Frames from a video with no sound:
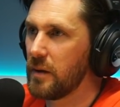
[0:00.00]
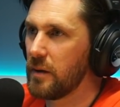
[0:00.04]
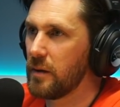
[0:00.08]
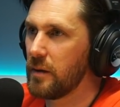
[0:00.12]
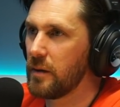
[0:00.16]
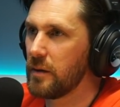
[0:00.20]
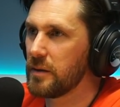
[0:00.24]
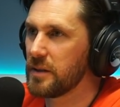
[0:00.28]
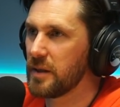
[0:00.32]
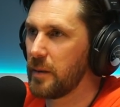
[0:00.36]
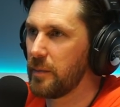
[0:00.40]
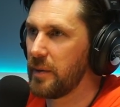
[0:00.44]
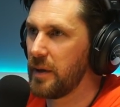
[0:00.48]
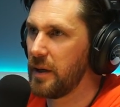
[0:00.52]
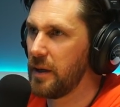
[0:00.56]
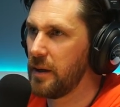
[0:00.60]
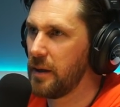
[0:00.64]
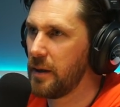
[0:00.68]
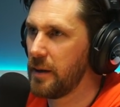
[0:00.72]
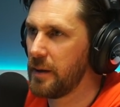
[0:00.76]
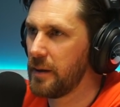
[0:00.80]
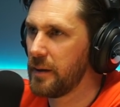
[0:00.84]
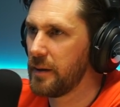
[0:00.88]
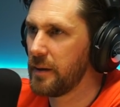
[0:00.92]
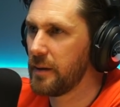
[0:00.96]
now. Is that better?
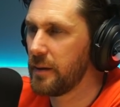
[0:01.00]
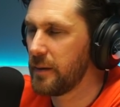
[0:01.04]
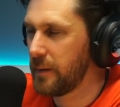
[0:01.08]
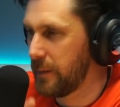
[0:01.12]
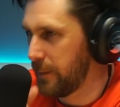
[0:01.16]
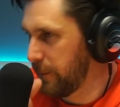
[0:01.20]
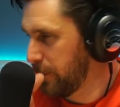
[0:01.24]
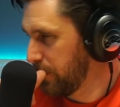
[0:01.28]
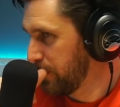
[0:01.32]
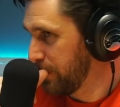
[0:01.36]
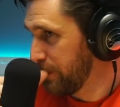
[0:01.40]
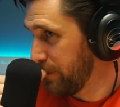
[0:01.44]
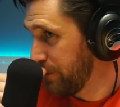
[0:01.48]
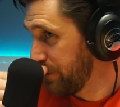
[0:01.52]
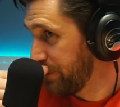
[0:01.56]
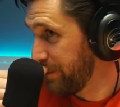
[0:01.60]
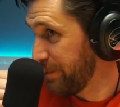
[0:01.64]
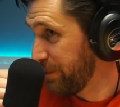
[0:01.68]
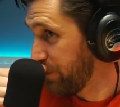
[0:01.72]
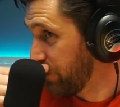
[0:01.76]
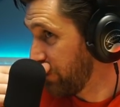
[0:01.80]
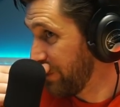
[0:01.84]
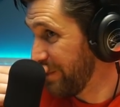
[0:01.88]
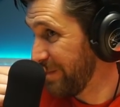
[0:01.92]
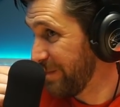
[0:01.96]
Yeah, I lost it in the
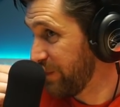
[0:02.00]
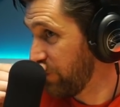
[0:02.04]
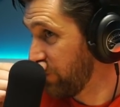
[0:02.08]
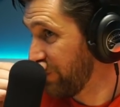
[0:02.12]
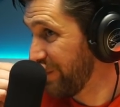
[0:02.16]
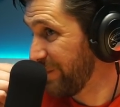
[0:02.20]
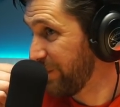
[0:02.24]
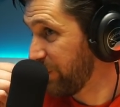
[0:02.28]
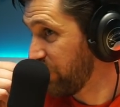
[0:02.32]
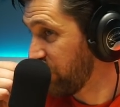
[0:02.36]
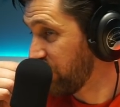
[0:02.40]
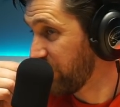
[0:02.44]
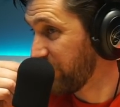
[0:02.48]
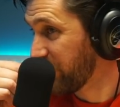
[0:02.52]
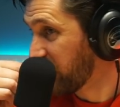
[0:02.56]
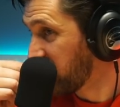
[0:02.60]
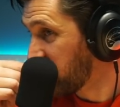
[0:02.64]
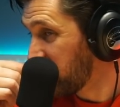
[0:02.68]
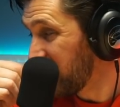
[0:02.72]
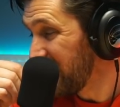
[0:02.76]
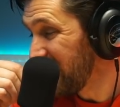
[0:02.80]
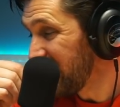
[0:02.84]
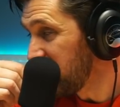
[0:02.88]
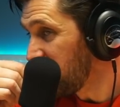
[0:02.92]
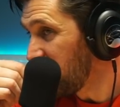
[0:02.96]
left ear, mate.
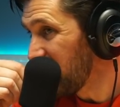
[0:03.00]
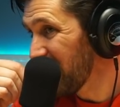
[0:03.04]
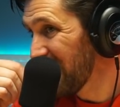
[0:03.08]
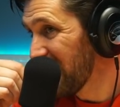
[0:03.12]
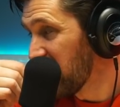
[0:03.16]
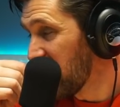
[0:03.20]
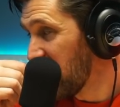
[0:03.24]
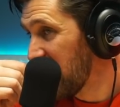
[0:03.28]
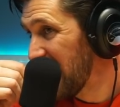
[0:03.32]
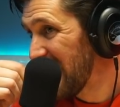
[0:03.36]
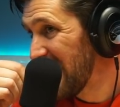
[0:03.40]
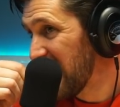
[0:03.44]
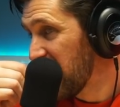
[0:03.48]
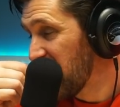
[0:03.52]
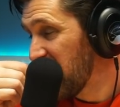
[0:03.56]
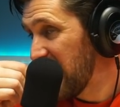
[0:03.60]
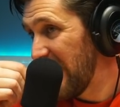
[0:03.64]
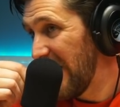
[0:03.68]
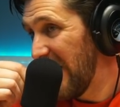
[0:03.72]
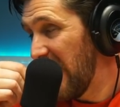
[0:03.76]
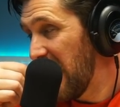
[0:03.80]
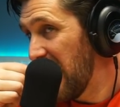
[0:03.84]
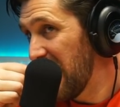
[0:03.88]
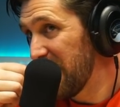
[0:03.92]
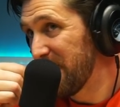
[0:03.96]

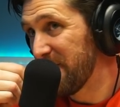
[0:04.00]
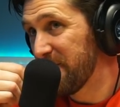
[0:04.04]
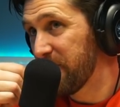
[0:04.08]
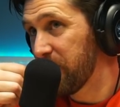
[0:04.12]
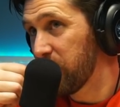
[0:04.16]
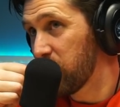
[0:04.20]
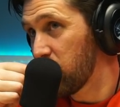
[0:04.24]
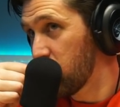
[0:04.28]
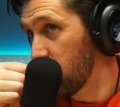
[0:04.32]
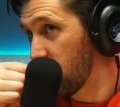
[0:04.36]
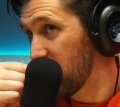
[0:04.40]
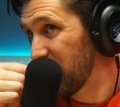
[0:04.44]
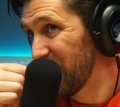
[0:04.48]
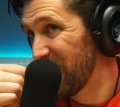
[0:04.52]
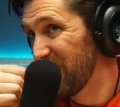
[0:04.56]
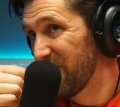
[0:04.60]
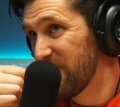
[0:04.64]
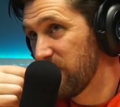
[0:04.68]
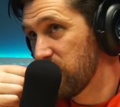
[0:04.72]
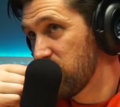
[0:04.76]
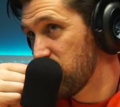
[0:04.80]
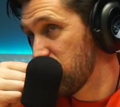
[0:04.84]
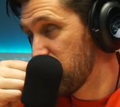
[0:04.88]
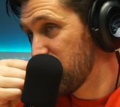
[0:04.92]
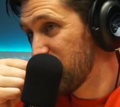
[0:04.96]
Um, Yeah, have you ever
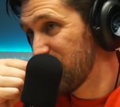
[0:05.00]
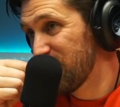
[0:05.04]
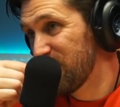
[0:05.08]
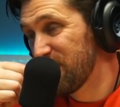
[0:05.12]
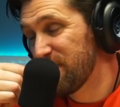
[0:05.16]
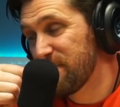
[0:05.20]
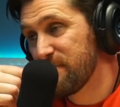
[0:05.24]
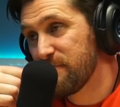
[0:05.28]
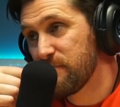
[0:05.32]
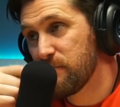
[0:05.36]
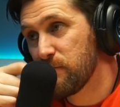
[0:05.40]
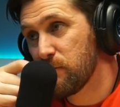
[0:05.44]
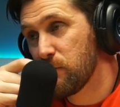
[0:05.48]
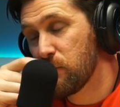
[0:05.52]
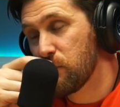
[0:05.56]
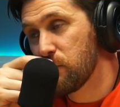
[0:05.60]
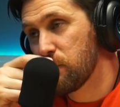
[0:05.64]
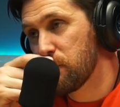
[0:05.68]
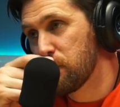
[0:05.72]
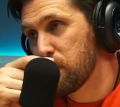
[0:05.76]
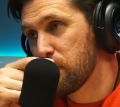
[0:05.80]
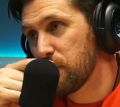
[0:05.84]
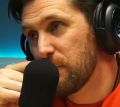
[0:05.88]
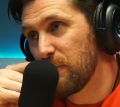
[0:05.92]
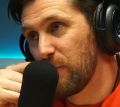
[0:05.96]
thought about going to the
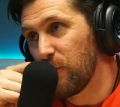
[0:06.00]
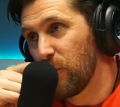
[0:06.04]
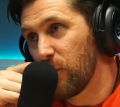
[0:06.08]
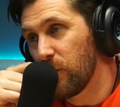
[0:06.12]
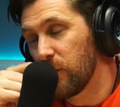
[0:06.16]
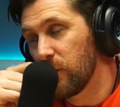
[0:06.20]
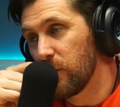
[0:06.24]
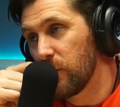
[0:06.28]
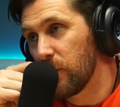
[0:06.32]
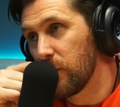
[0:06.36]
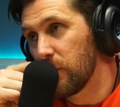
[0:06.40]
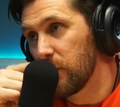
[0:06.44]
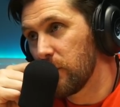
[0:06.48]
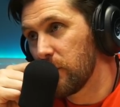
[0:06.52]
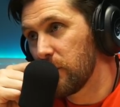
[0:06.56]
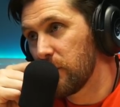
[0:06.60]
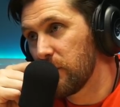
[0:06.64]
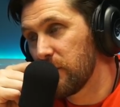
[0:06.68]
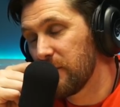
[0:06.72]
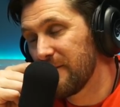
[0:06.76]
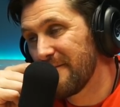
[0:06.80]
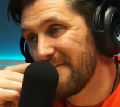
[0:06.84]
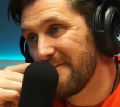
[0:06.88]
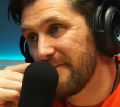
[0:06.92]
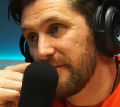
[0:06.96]
US? and
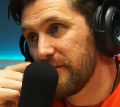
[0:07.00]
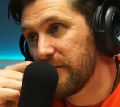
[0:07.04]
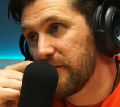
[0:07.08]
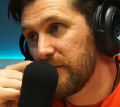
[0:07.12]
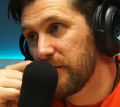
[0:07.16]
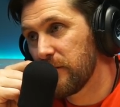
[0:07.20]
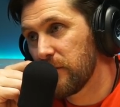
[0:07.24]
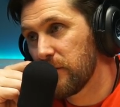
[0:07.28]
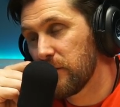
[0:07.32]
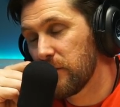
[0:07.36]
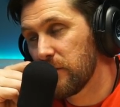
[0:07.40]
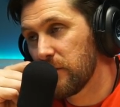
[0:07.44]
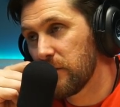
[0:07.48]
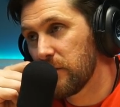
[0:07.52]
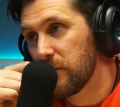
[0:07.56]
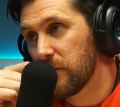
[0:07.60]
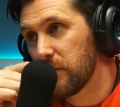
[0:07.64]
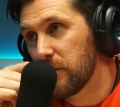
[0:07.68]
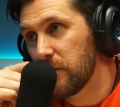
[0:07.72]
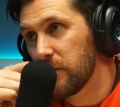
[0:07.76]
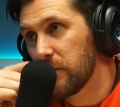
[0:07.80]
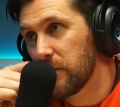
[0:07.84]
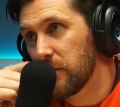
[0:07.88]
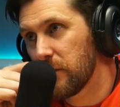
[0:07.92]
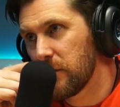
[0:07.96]
ghost hunt at some of the
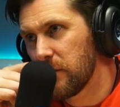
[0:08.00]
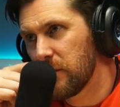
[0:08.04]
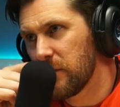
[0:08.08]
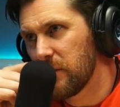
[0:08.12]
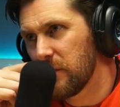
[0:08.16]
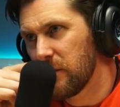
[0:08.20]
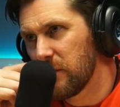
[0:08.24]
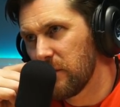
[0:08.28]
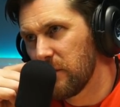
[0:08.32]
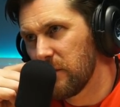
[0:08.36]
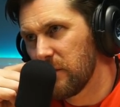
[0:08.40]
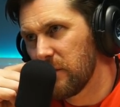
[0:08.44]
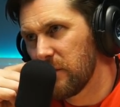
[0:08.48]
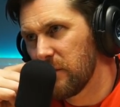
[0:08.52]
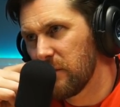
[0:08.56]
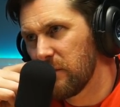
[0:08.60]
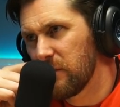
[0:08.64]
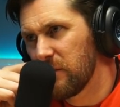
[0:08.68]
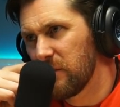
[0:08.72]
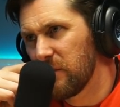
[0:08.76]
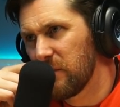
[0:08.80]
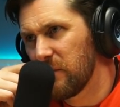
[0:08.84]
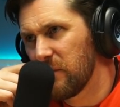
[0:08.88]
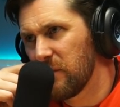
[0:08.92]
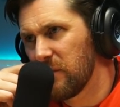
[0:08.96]
most famous places.